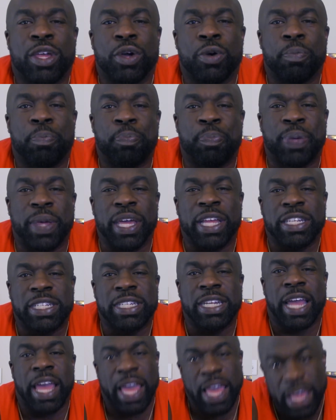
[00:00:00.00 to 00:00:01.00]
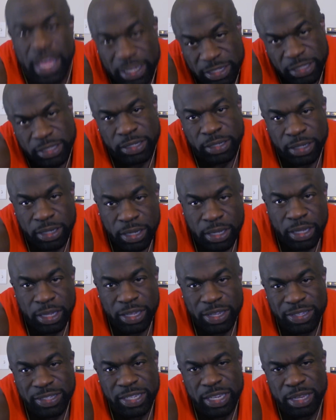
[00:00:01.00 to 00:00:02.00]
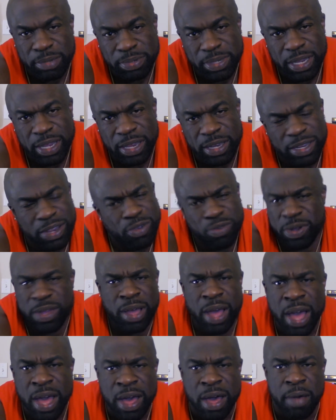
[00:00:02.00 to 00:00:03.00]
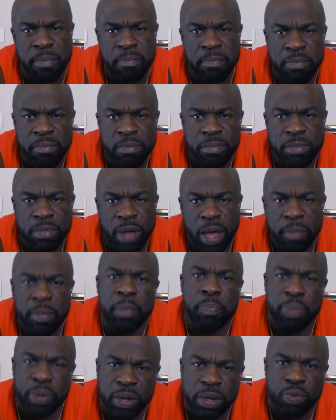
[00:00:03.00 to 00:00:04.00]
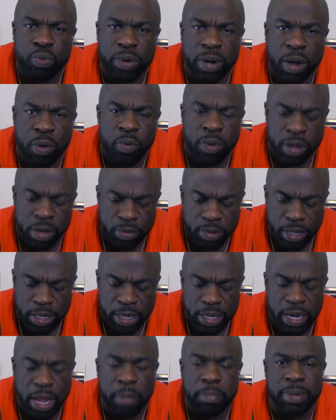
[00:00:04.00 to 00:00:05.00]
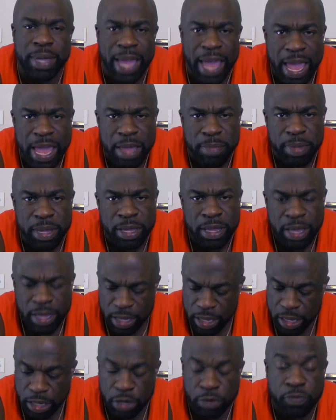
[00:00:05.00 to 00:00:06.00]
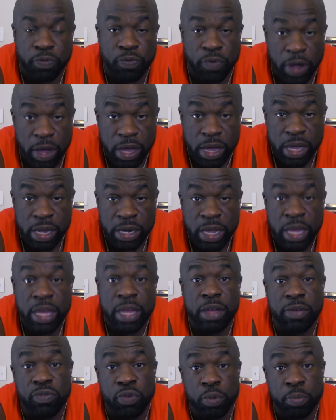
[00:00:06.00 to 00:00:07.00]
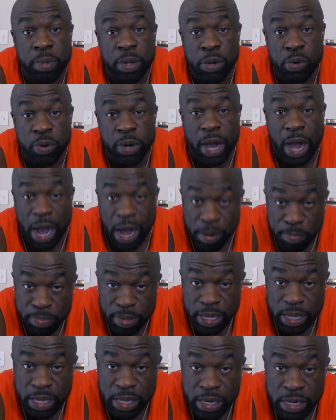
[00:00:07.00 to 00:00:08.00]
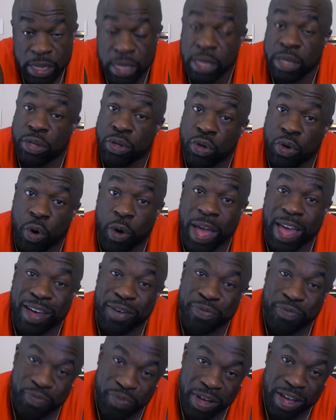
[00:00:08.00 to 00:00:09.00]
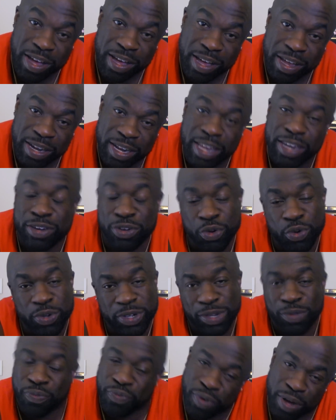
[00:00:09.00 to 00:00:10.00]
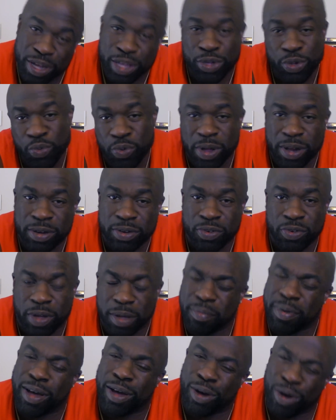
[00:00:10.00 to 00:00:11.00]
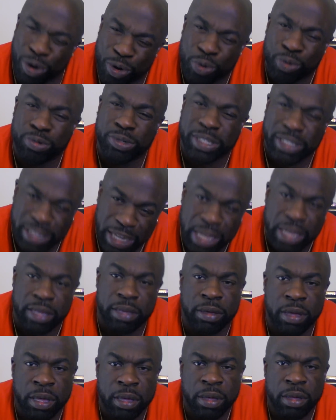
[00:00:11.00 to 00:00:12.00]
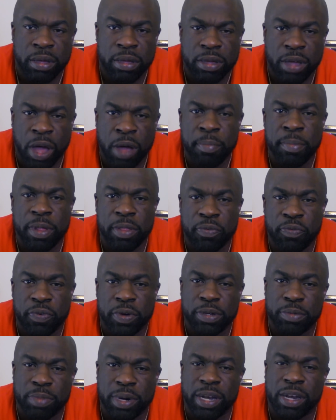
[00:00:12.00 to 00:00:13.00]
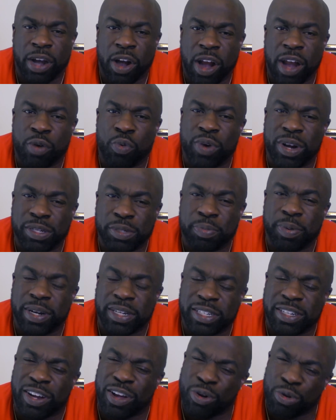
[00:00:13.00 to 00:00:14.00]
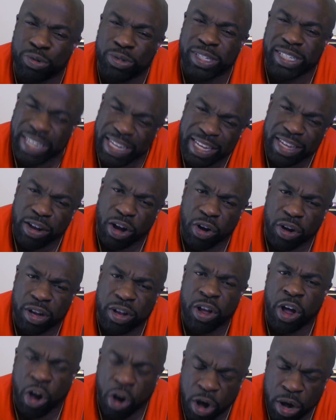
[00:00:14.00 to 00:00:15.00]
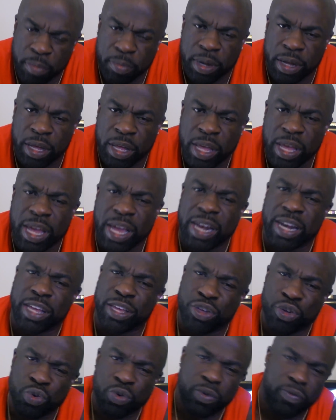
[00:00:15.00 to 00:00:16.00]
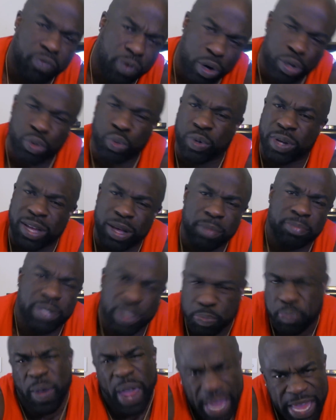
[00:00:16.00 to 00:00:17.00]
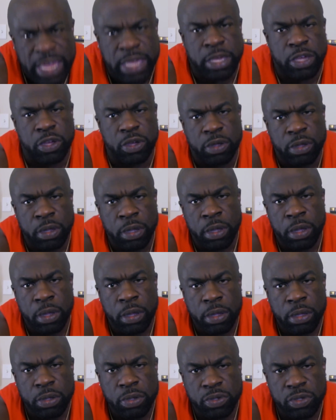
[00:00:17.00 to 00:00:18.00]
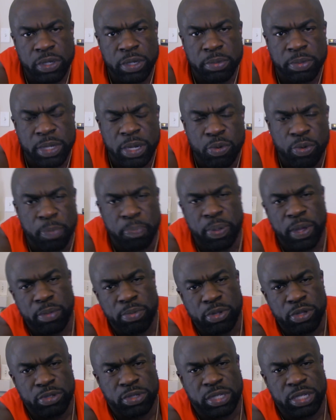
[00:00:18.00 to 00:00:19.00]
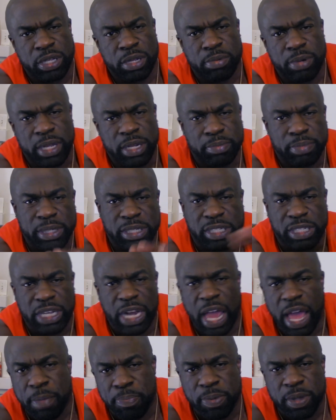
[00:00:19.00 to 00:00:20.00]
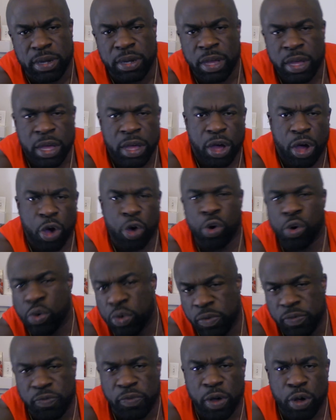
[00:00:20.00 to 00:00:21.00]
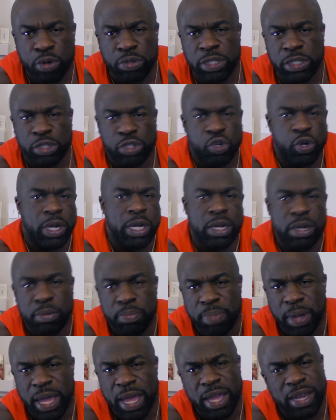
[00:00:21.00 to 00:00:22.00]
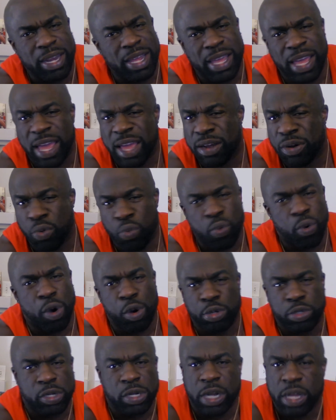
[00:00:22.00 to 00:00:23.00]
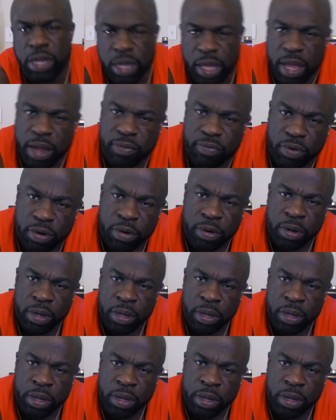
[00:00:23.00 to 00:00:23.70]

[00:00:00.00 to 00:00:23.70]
your bitch ass. You see what I'm saying? Don't come. I'm going to put what I want, nigga. I'm gaming. It's fun. If you've been where I've been, you're going to have fun and do what the fuck you want to do. I'm an O G. Y'all motherfuckers better learn how to respect your O G or karma, and the universe will come spank you. You see what I'm saying? When people, you see them, they be slapping old folks and treating them bad. They had the worst luck ever.